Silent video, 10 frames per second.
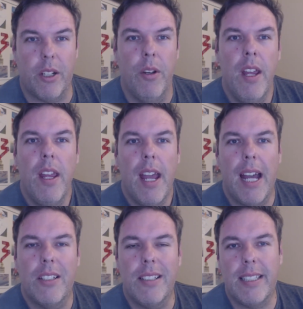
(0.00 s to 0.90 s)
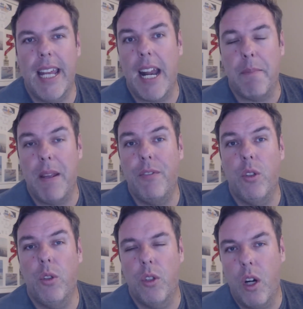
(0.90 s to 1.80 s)
So to set up, if
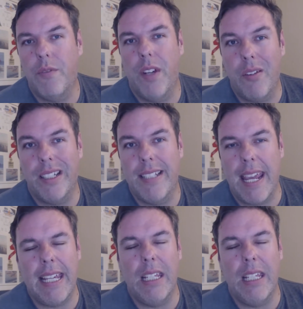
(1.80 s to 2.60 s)
you're not very techy,